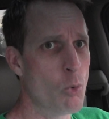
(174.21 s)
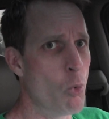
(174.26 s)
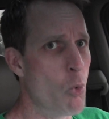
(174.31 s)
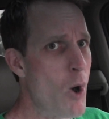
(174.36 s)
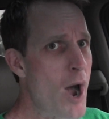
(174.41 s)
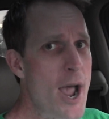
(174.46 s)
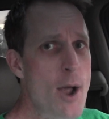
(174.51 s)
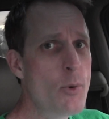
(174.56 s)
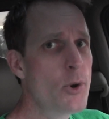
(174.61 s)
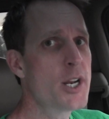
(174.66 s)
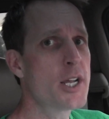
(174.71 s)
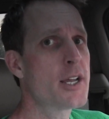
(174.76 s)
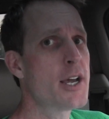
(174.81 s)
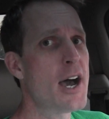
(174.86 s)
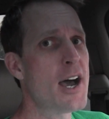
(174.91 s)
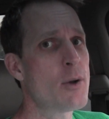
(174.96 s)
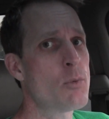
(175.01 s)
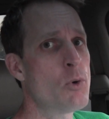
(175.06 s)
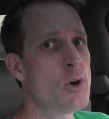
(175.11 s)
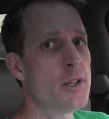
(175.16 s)
Why would a
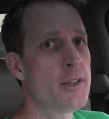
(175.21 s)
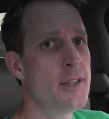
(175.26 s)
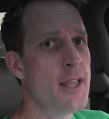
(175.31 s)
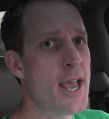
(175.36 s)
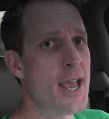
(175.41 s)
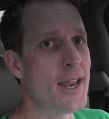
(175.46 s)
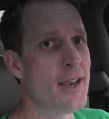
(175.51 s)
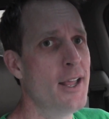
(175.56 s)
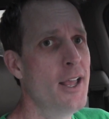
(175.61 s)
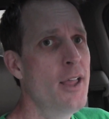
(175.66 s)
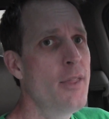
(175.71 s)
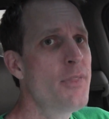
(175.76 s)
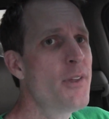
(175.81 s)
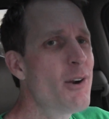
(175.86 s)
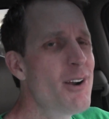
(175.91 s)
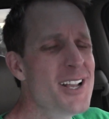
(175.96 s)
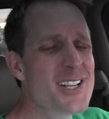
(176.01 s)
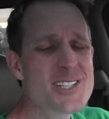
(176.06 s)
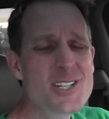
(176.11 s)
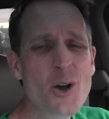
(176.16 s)
God want that?
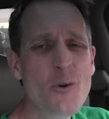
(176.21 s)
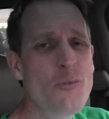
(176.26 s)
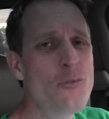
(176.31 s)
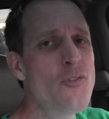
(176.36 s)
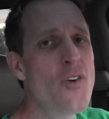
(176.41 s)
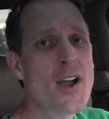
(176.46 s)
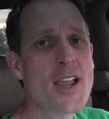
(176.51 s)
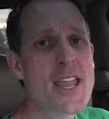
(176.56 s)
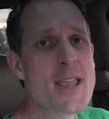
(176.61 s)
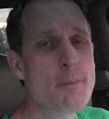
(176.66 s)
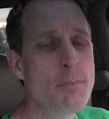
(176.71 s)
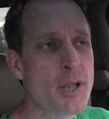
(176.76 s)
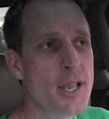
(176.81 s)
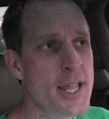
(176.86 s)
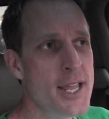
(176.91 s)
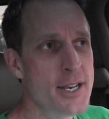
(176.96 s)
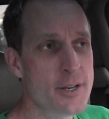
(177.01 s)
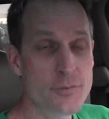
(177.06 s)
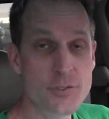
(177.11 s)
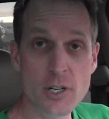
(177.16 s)
There is no fucking
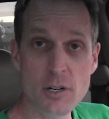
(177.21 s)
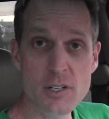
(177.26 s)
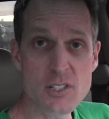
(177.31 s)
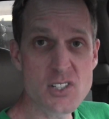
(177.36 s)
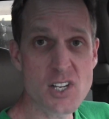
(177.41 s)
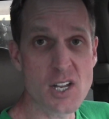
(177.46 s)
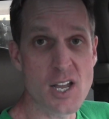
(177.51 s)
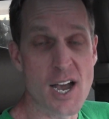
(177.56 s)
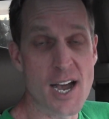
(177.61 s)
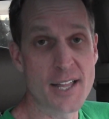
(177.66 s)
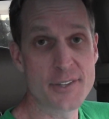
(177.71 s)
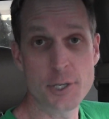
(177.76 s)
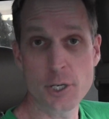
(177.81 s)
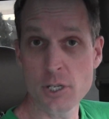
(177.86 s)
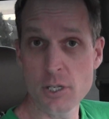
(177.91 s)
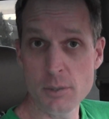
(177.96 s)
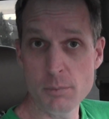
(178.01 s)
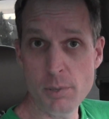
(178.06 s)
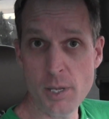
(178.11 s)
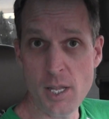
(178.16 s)
plan. If there is a God,
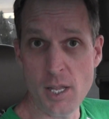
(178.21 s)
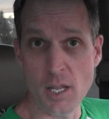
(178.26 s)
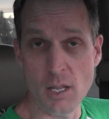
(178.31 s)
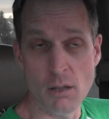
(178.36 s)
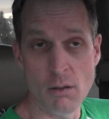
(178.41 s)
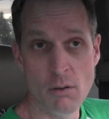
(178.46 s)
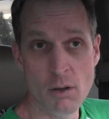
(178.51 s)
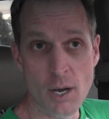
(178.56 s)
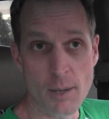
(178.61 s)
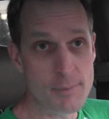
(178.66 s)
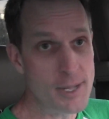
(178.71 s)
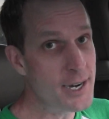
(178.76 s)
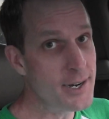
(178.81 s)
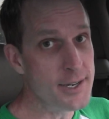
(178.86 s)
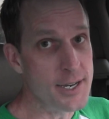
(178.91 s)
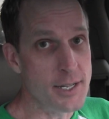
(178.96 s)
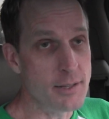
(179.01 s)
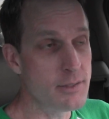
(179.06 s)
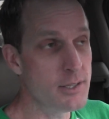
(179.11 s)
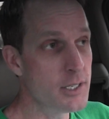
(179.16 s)
there could be. I'm
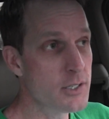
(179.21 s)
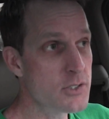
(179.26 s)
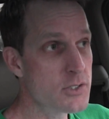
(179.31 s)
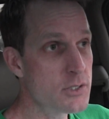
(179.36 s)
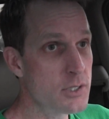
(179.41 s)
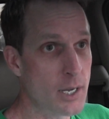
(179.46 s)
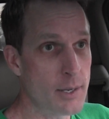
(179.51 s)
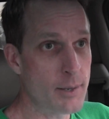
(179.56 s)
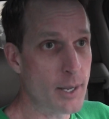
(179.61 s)
not an atheist.